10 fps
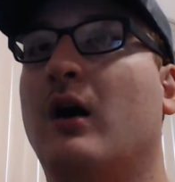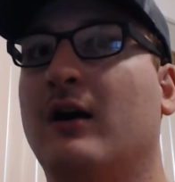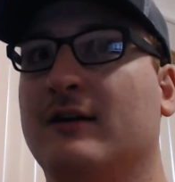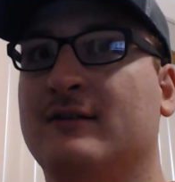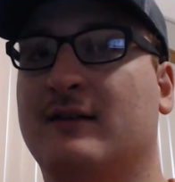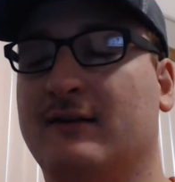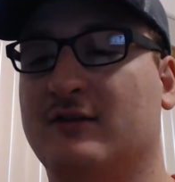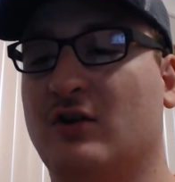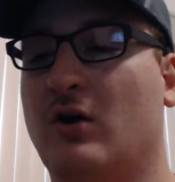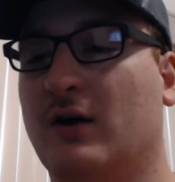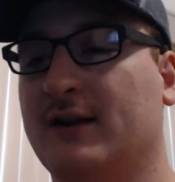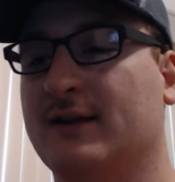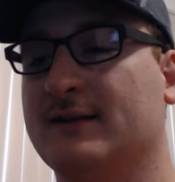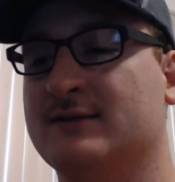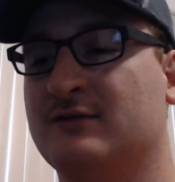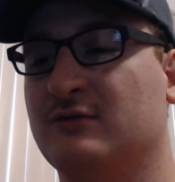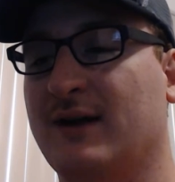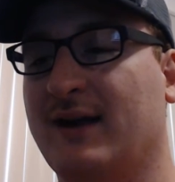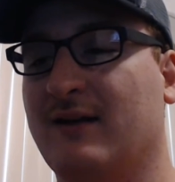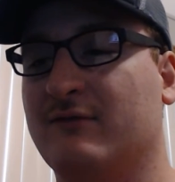us as an audience to
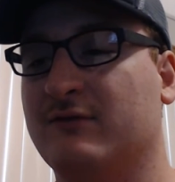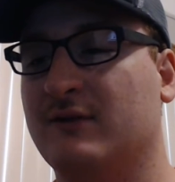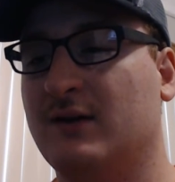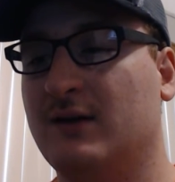have